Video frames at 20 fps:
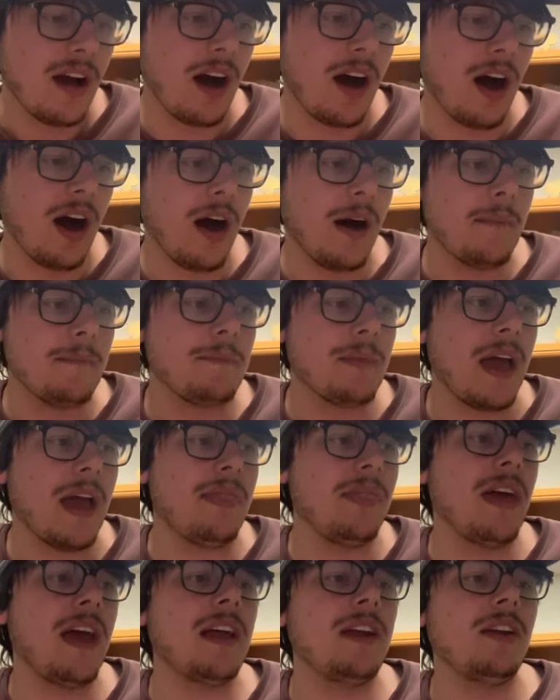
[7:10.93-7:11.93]
Um,
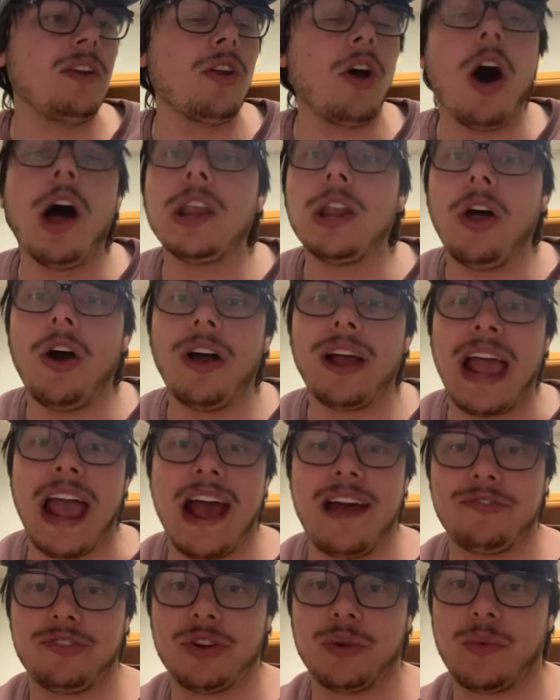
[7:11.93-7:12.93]
and then not long
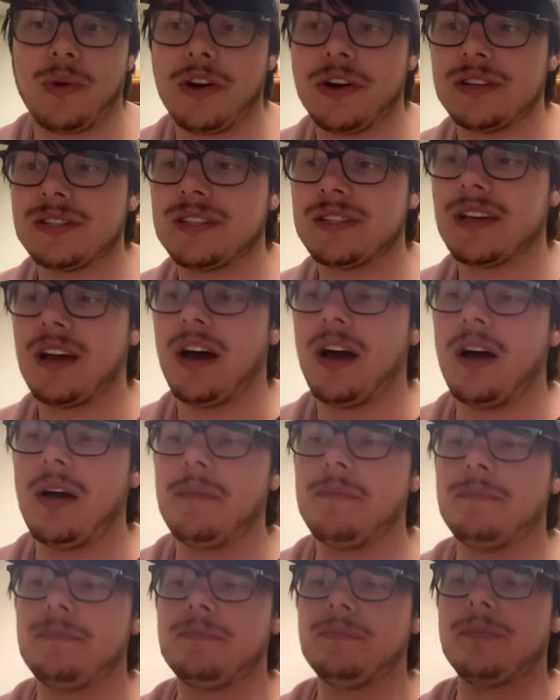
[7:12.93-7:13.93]
afterwards,
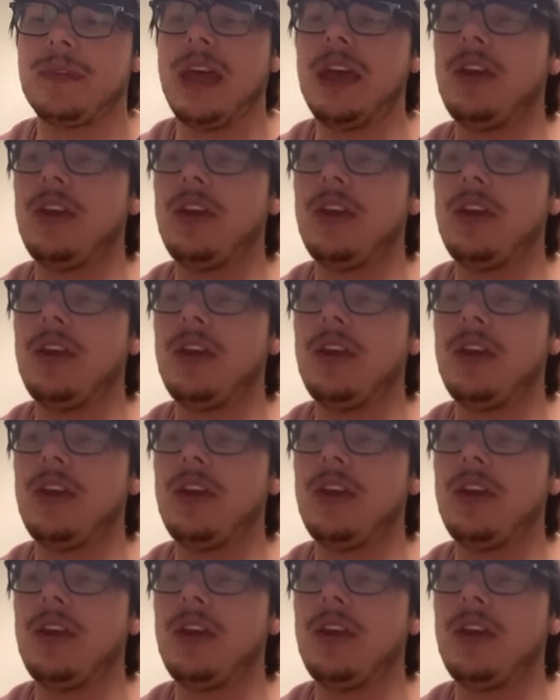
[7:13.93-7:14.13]
um,